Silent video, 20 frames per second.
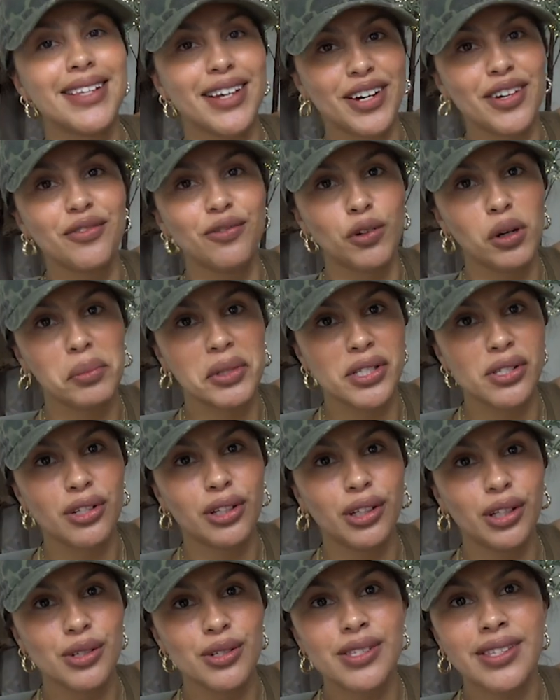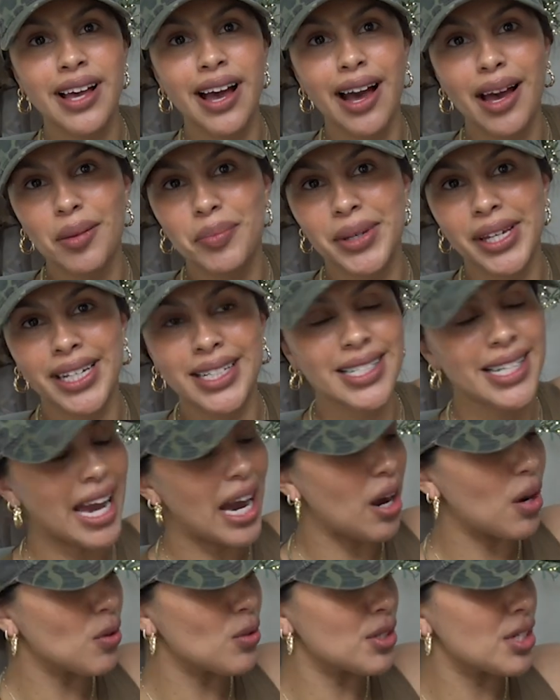of women's clothes that I picked
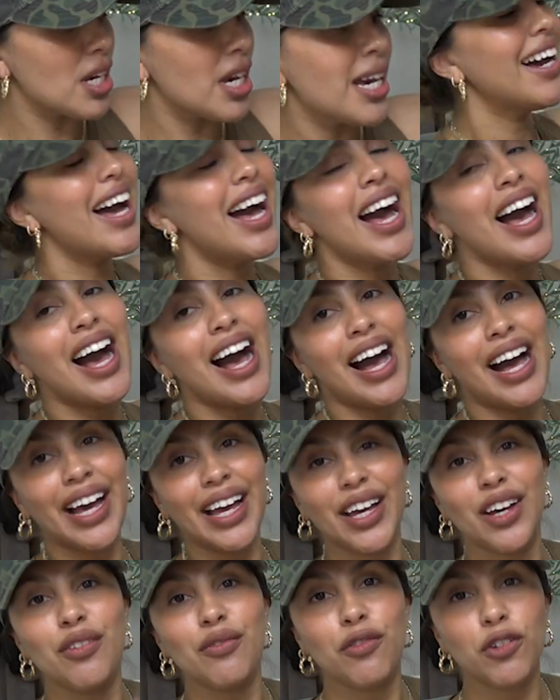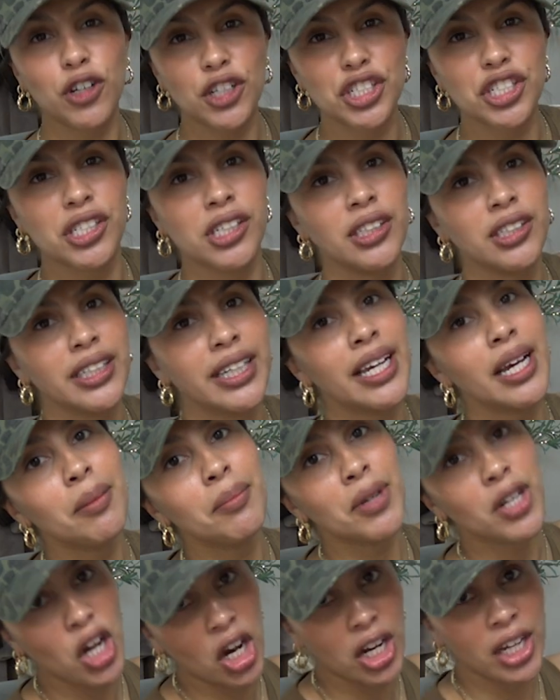out. I unfortunately
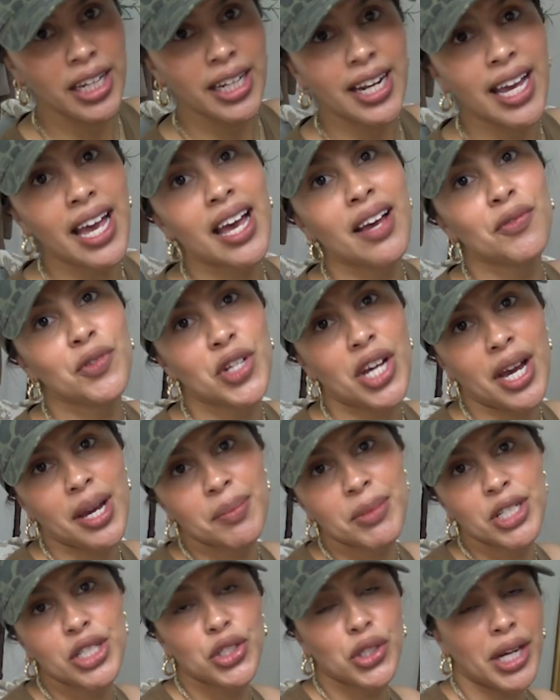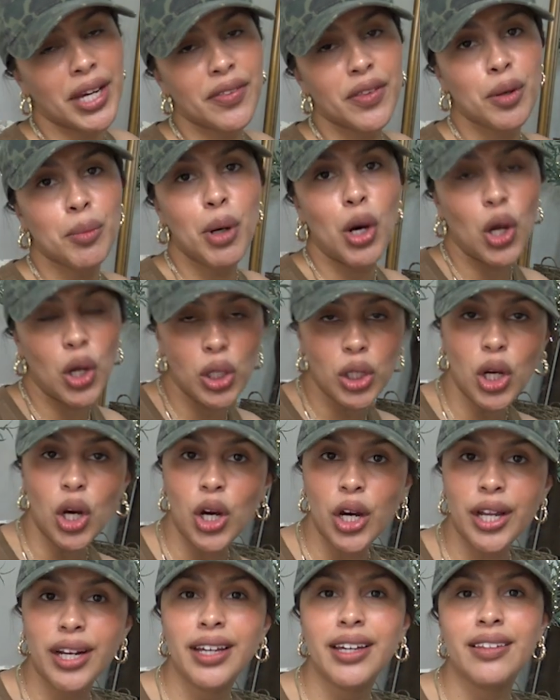am not going to have time to try them all
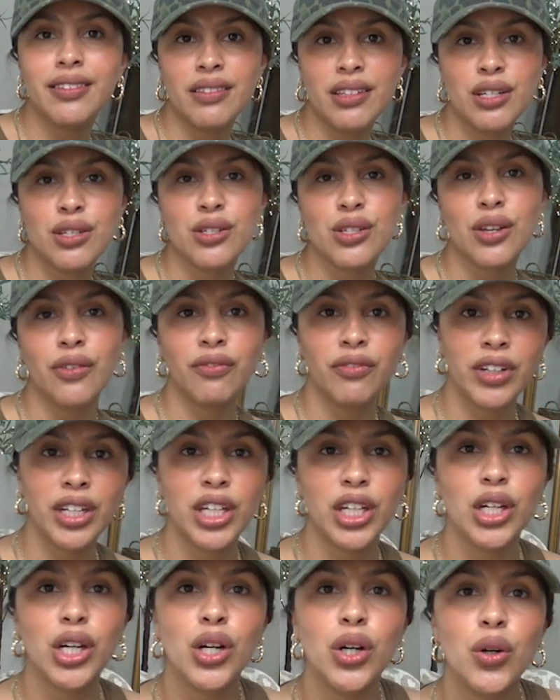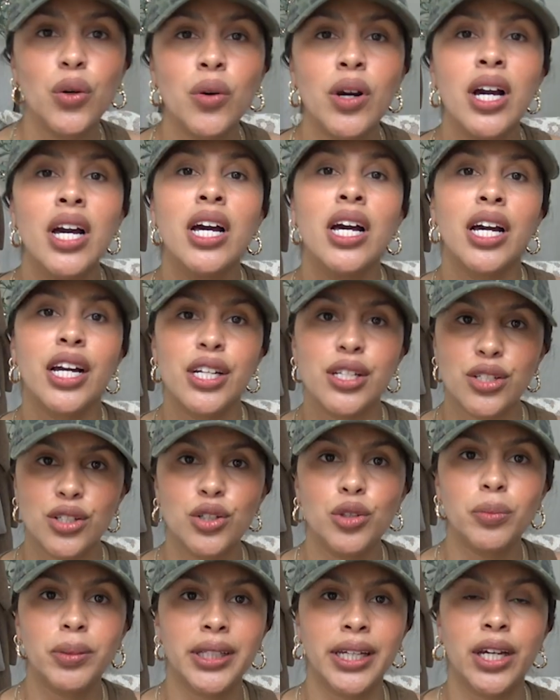on in this video. I
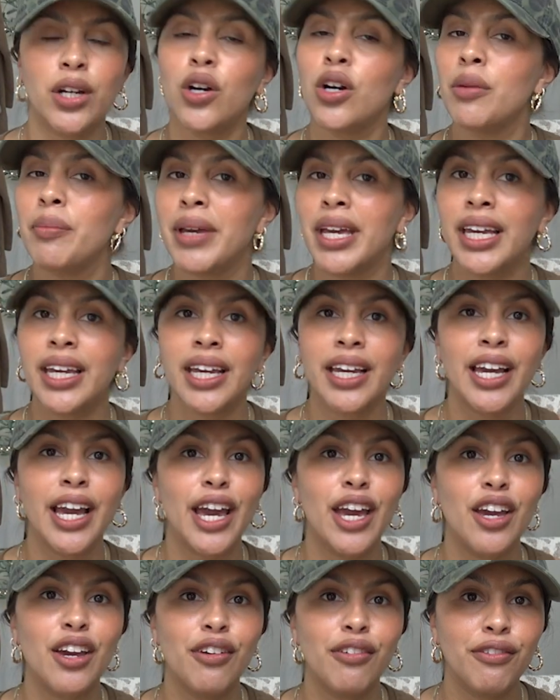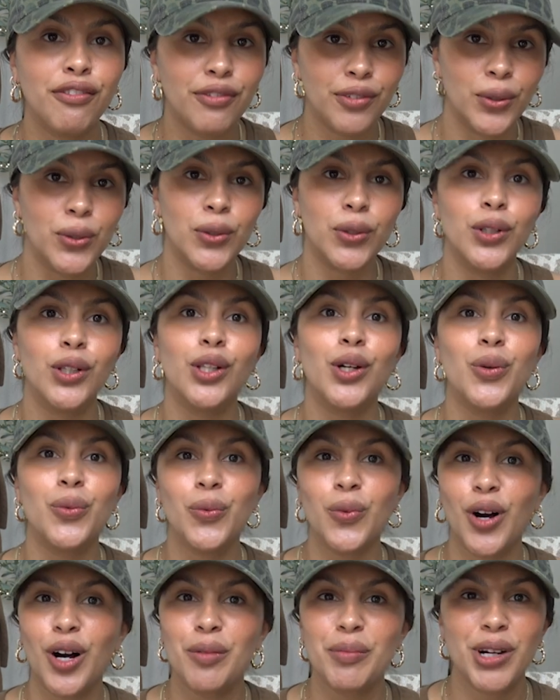do plan on making a full
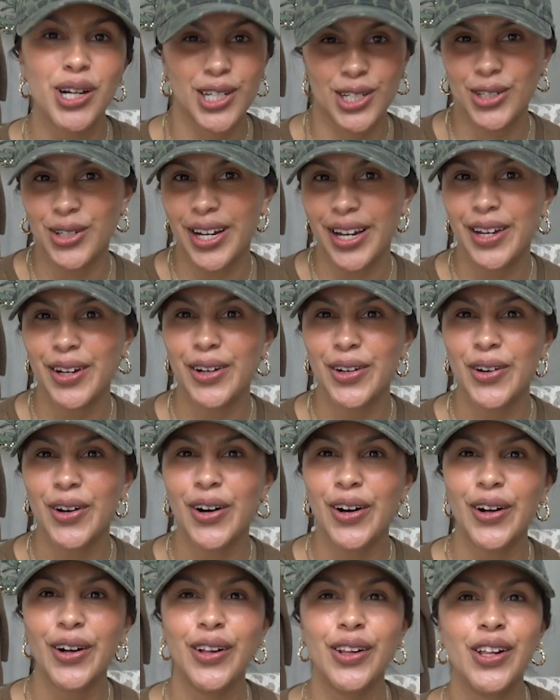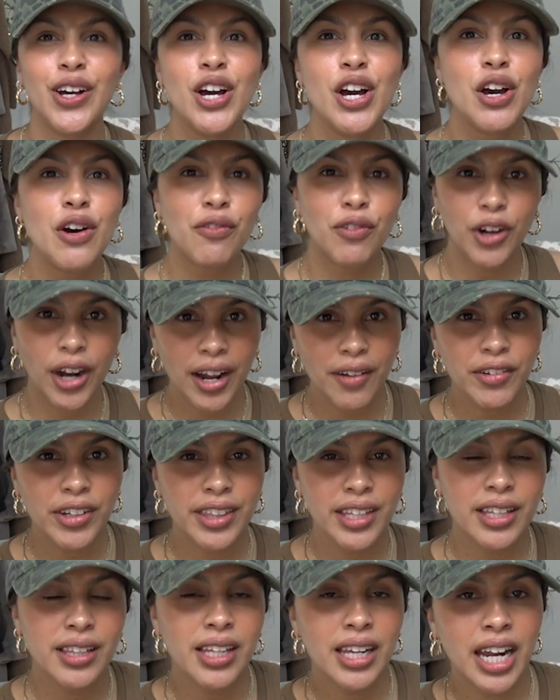Walmart try-on haul for
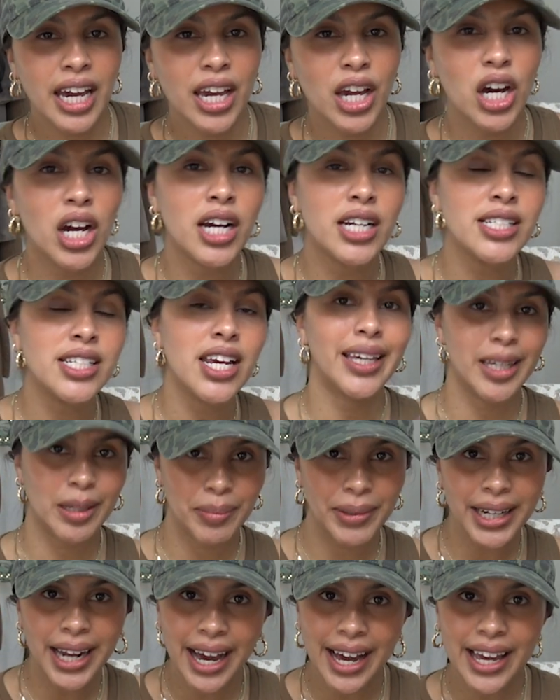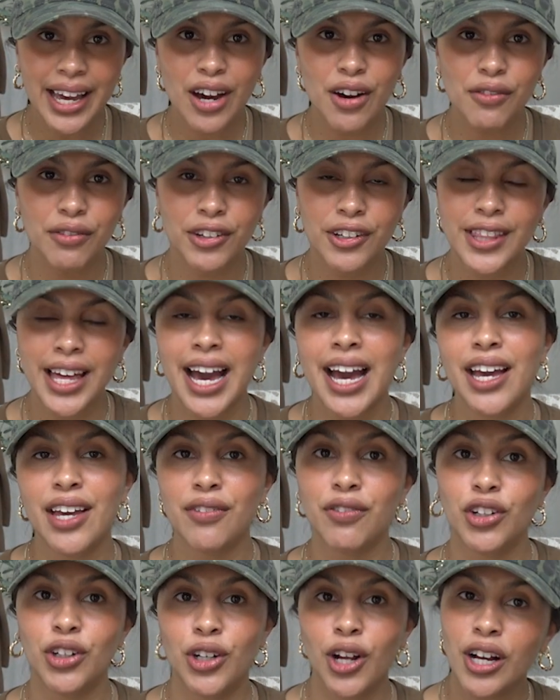everything that I got. Keep an eye out for that.
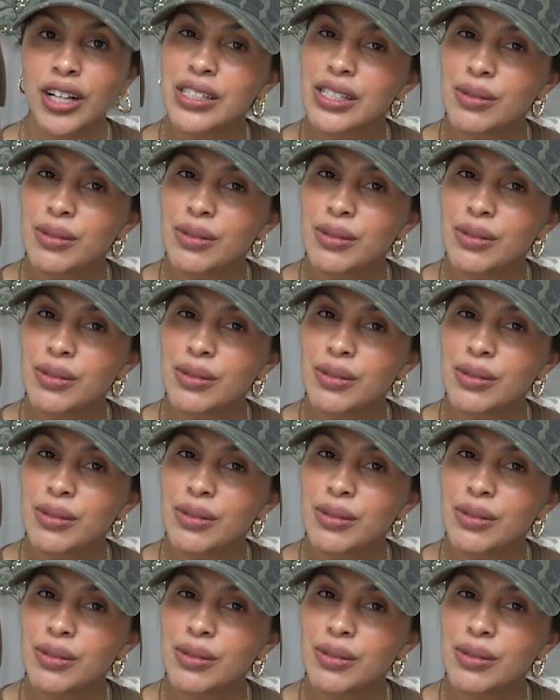If you're not